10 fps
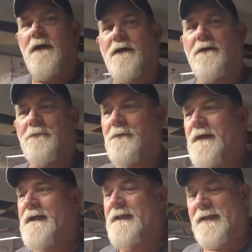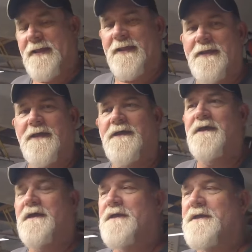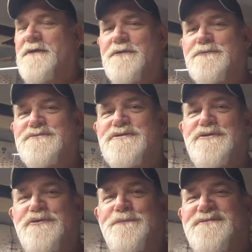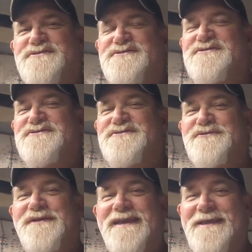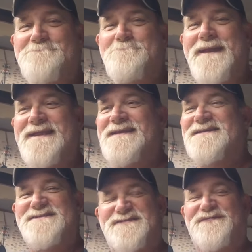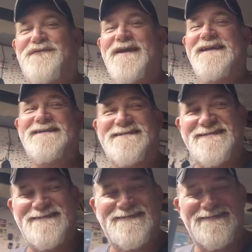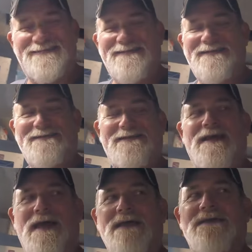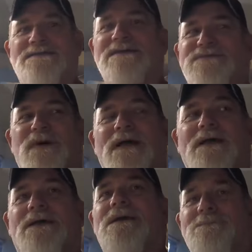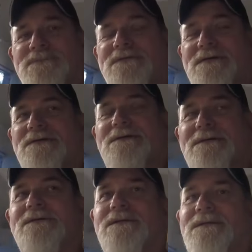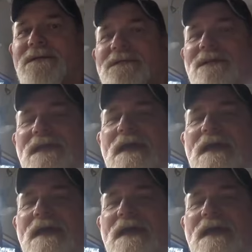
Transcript: Alrighty, YouTube Suzuki maintenance freaks. I guess that's why you come to the